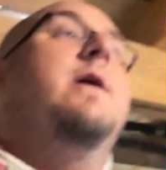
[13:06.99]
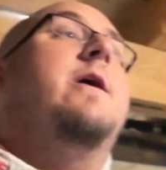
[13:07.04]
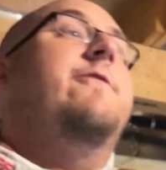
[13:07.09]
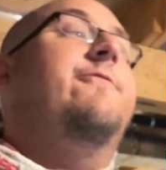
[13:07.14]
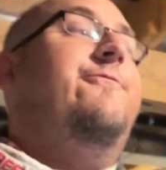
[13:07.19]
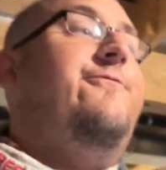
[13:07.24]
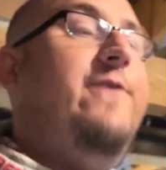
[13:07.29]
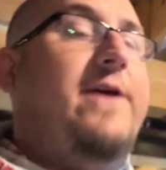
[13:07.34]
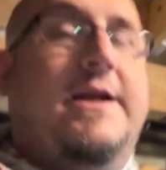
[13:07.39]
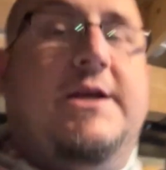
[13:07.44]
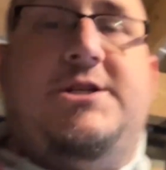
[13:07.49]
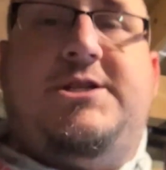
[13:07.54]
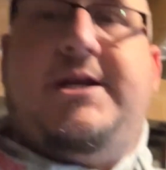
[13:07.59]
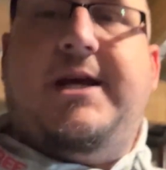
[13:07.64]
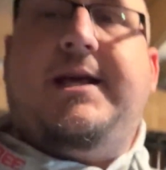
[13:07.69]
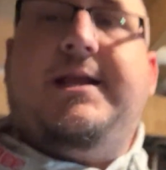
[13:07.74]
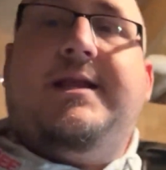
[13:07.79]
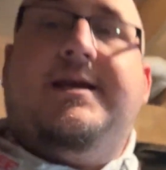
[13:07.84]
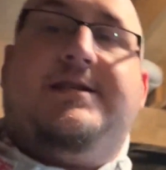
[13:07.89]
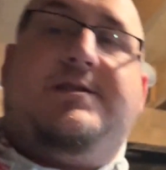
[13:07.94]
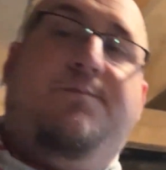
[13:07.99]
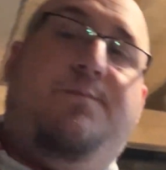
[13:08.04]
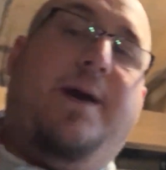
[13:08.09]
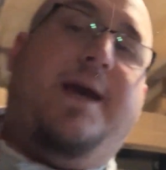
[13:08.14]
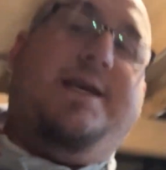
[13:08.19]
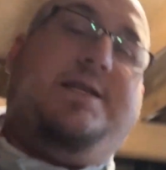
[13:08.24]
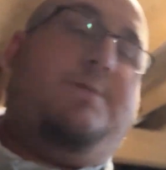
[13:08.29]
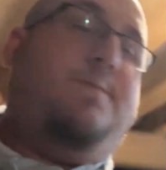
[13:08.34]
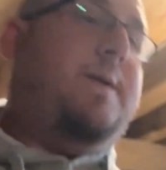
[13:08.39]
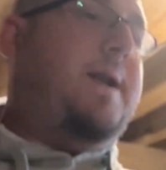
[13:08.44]
finishing this
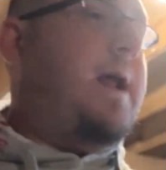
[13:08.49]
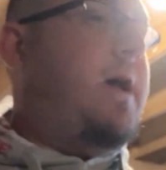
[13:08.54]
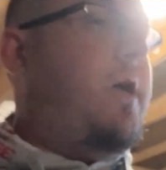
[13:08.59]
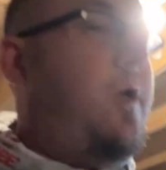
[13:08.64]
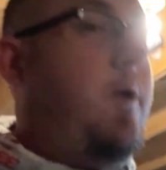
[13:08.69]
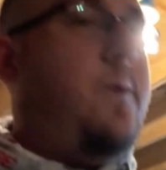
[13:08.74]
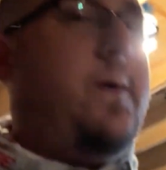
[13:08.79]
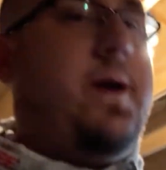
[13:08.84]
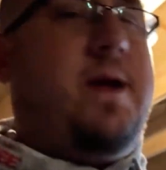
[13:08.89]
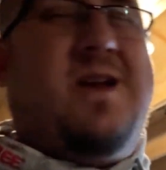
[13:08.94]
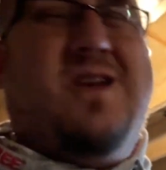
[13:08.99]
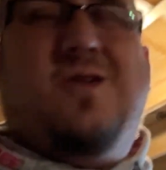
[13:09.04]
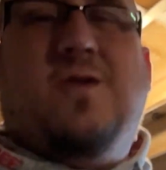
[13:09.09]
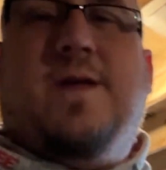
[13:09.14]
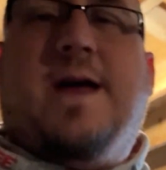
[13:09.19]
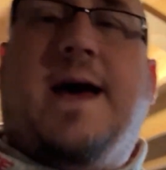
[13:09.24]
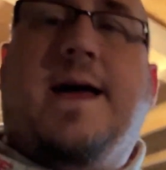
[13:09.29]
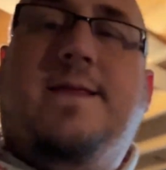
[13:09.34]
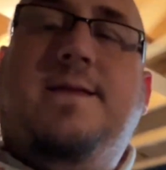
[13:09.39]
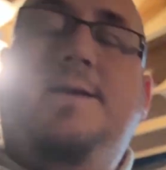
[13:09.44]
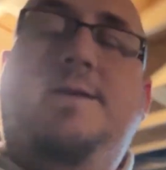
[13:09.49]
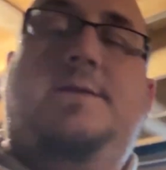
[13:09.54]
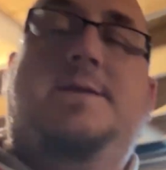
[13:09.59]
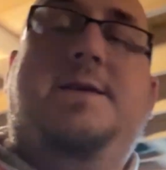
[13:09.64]
basement. Now, are we going to do that this